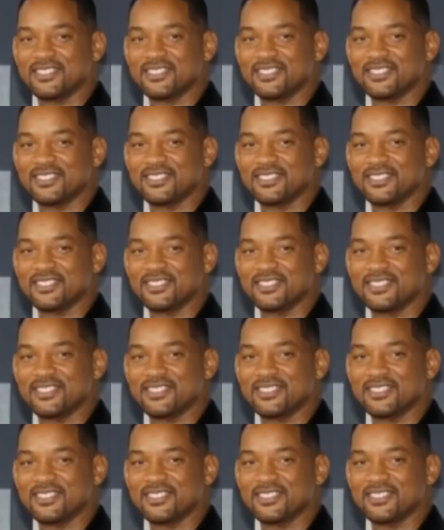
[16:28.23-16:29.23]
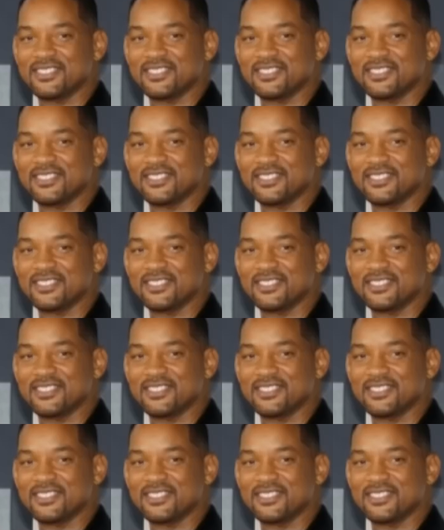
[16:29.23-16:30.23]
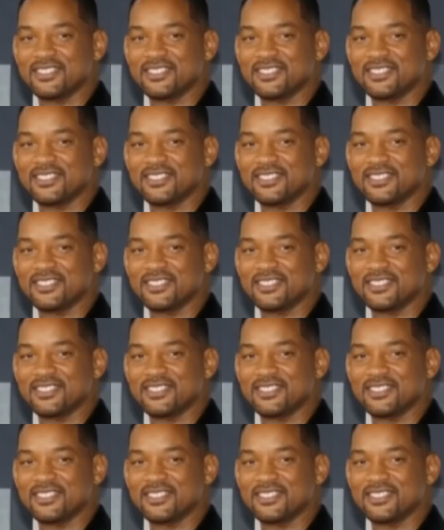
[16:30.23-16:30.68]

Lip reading: No words are spoken by the person on screen.